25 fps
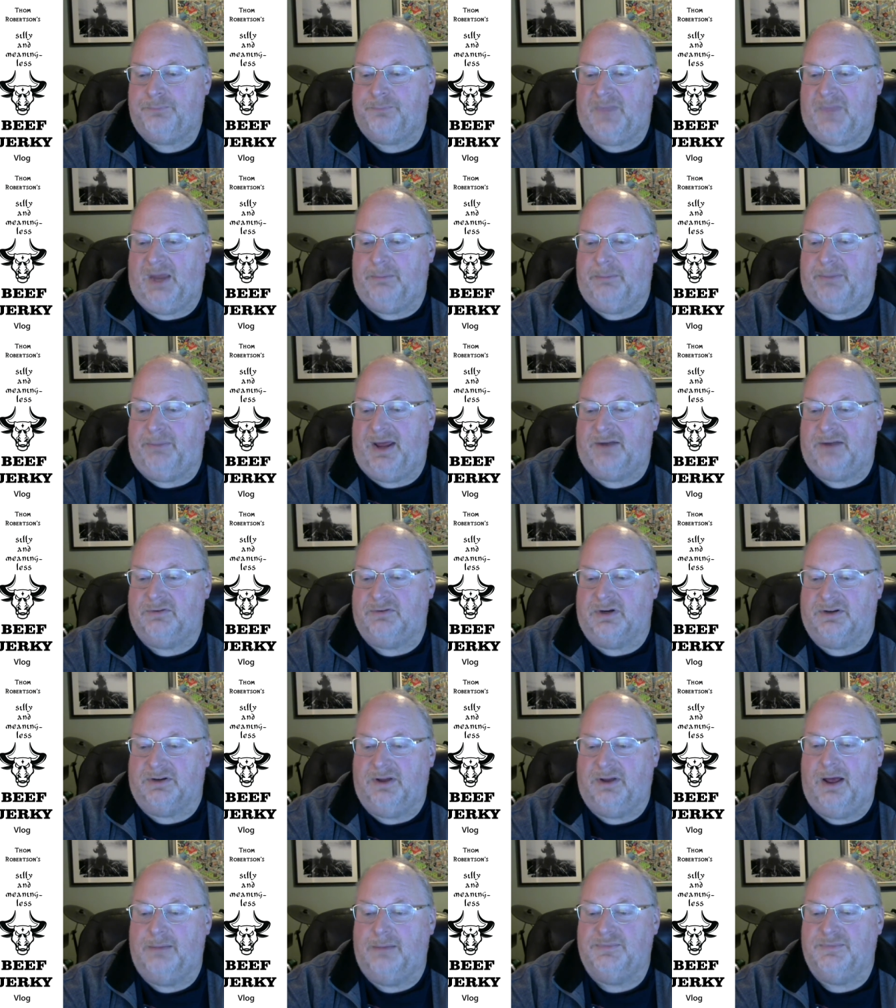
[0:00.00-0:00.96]
and
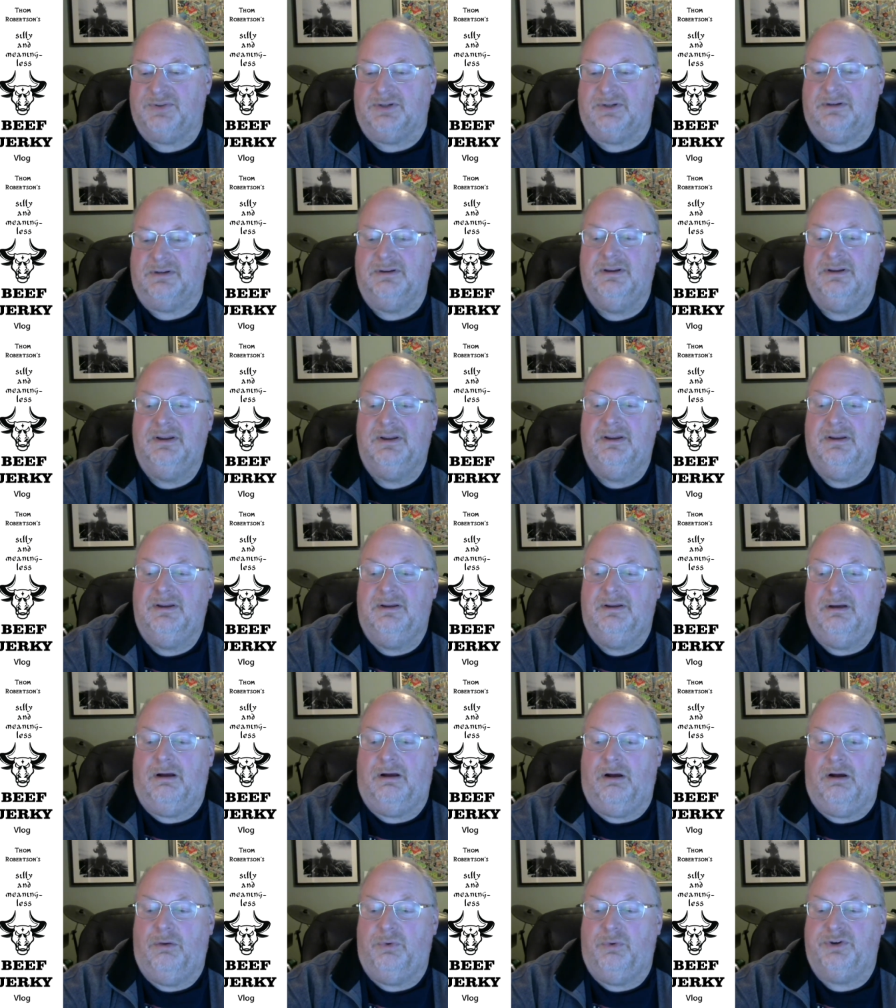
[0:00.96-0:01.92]
Patrick Thompson
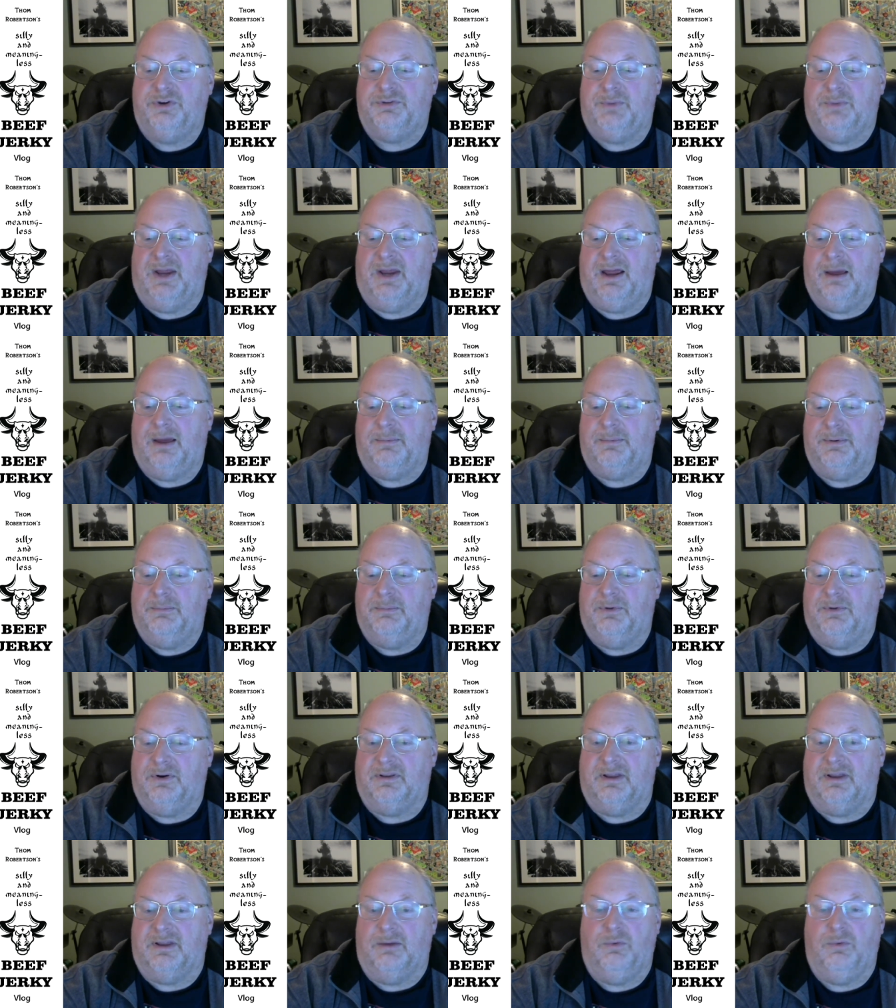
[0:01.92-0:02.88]
all wish me a happy
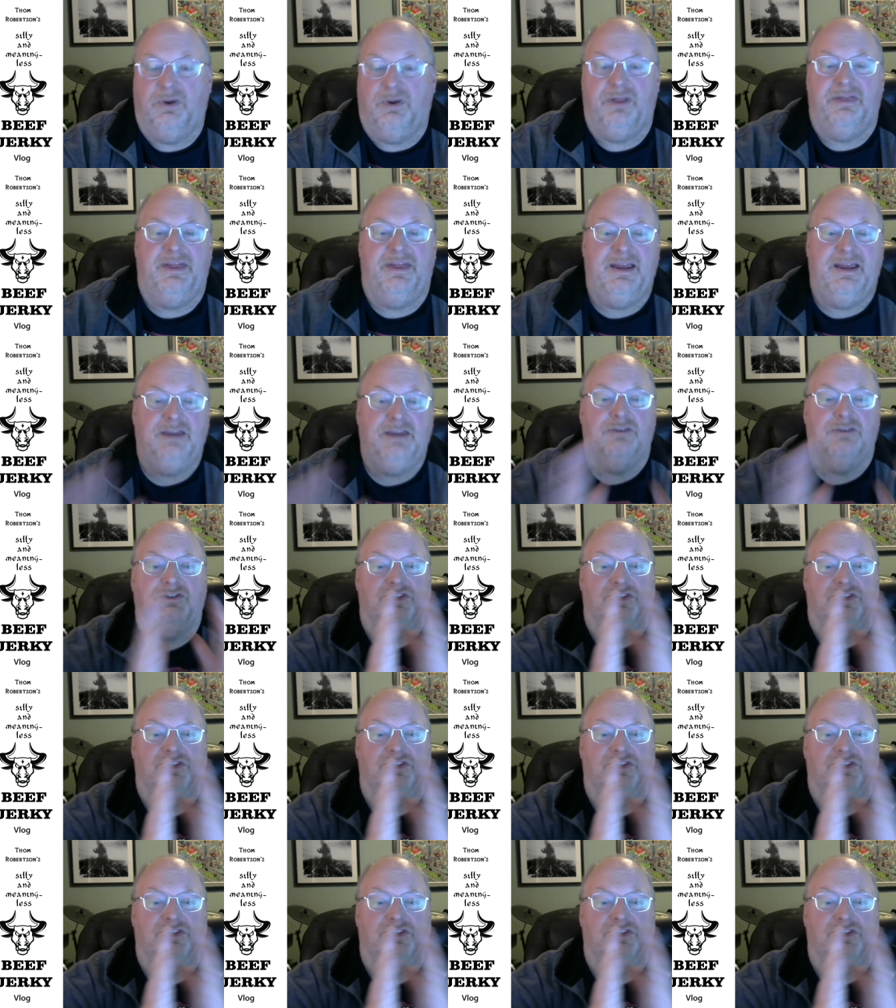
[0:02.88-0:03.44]
birthday. Well, thank you,